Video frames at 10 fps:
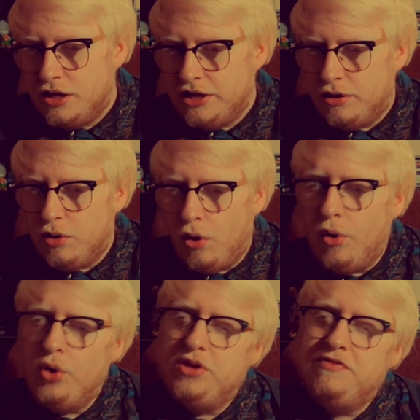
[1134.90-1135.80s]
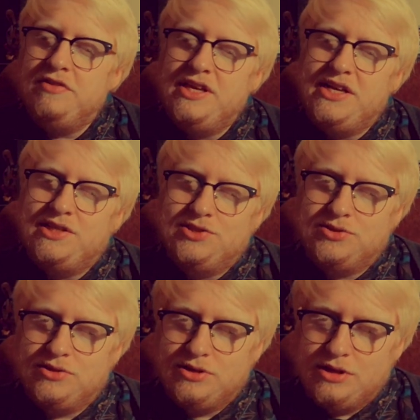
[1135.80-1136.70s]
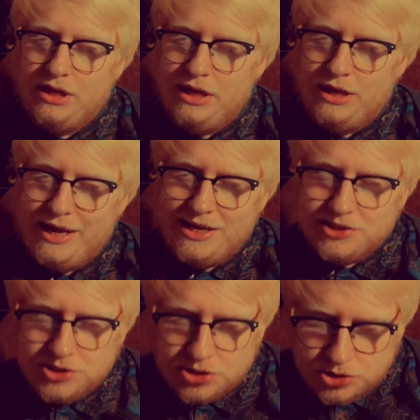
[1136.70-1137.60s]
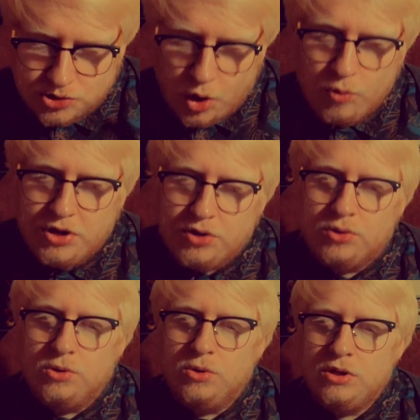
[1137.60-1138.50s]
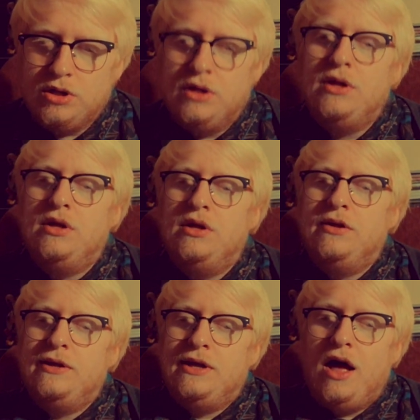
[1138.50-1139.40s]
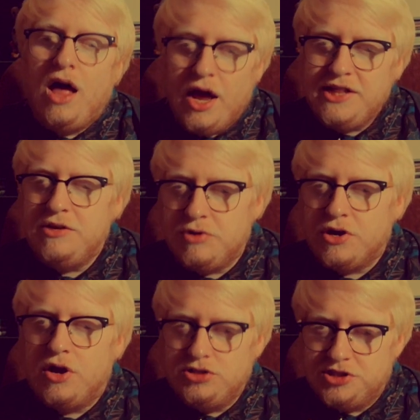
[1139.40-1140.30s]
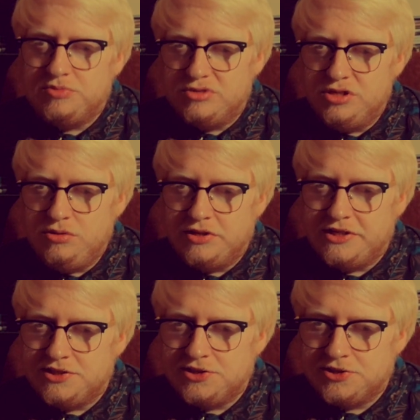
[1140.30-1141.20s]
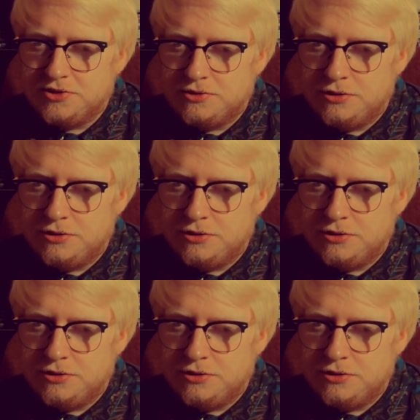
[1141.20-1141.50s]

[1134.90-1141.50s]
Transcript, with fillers: you know, all of these historical, highly regarded breweries.